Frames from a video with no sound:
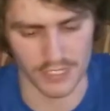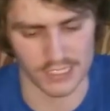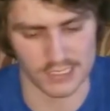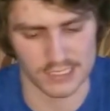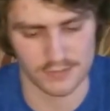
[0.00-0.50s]

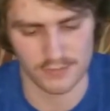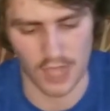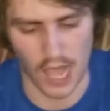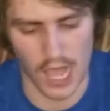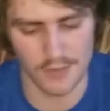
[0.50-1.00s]
Because
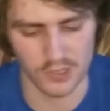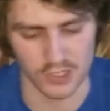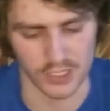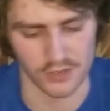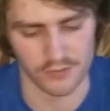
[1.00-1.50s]
I
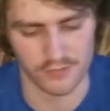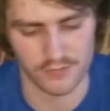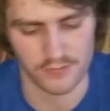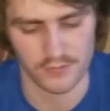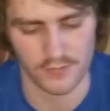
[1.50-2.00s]
believe